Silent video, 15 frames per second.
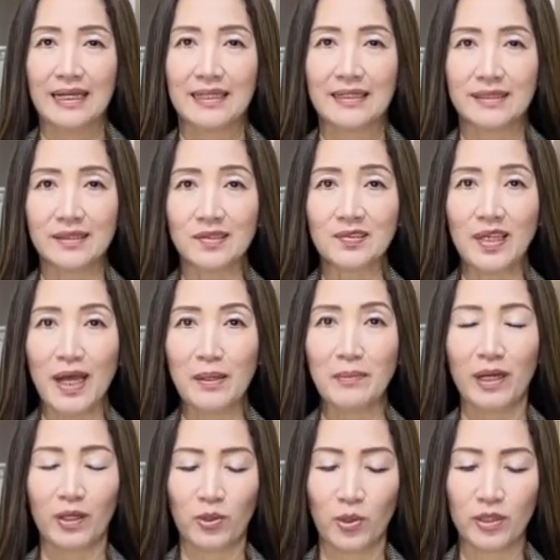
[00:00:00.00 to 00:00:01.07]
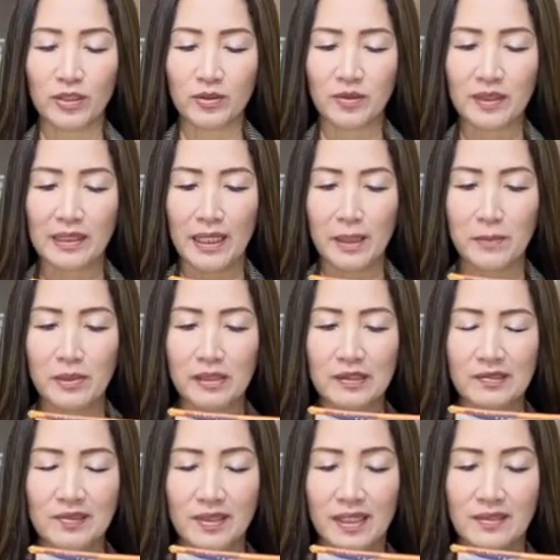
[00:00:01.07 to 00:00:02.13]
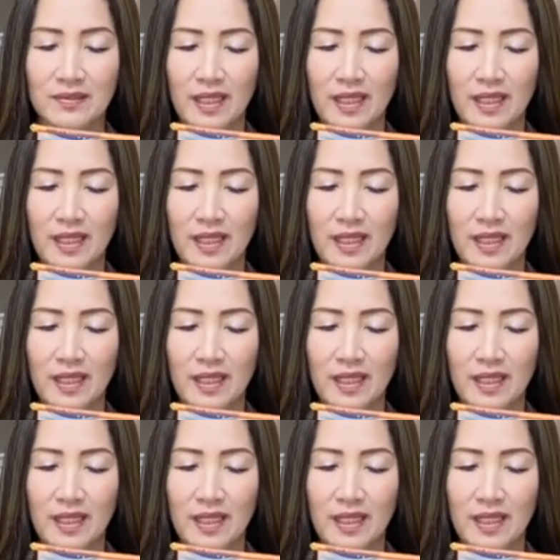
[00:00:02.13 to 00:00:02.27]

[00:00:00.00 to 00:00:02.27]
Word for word: This time according to the label it says